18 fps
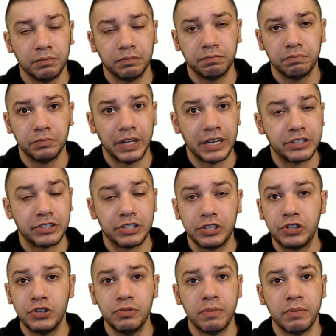less than
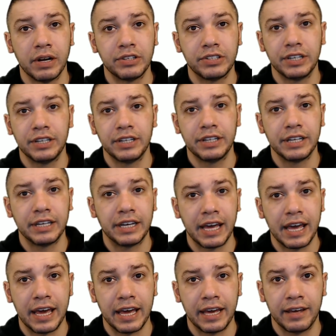2 months into the
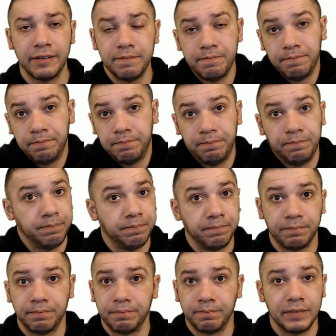gig,
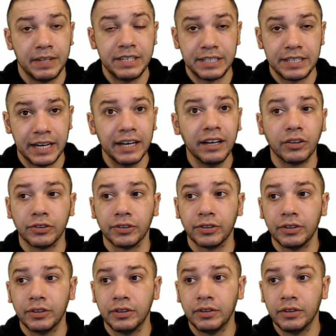he's killed.
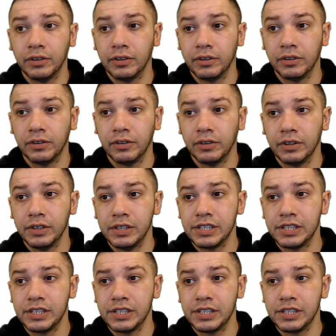He's